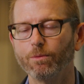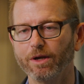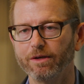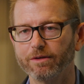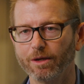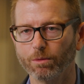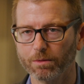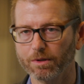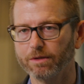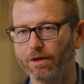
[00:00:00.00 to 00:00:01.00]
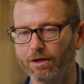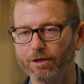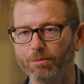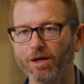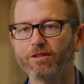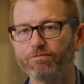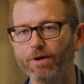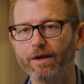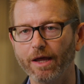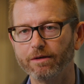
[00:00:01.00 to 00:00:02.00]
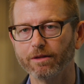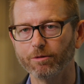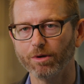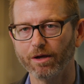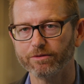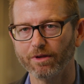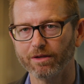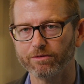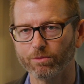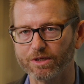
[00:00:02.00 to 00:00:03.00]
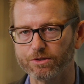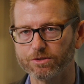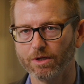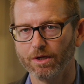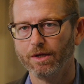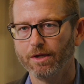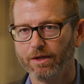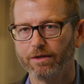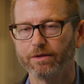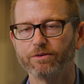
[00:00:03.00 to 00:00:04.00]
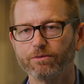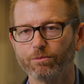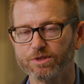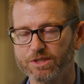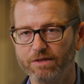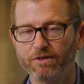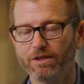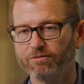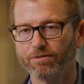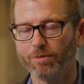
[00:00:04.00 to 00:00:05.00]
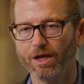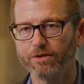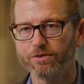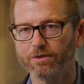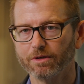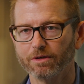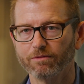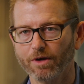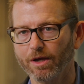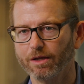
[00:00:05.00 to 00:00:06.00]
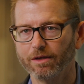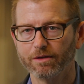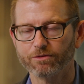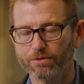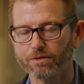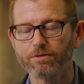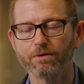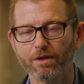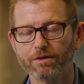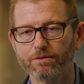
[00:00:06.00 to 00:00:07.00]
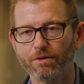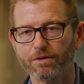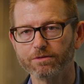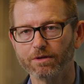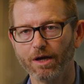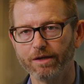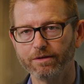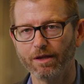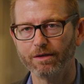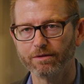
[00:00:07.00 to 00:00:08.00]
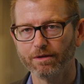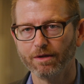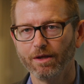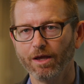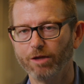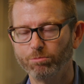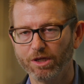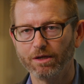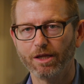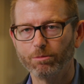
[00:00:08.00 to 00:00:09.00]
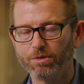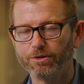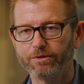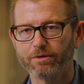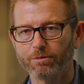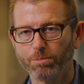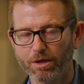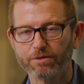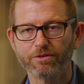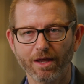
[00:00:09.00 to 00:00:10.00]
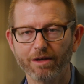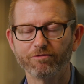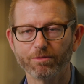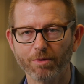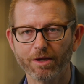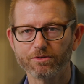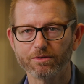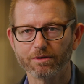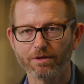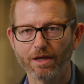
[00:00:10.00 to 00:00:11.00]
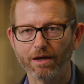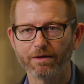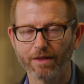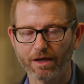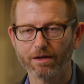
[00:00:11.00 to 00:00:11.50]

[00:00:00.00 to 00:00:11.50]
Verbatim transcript: One Intake, we're really talking about the front end of the process, which is receiving information and a variety of structured and unstructured content, and being able to parse that information out of that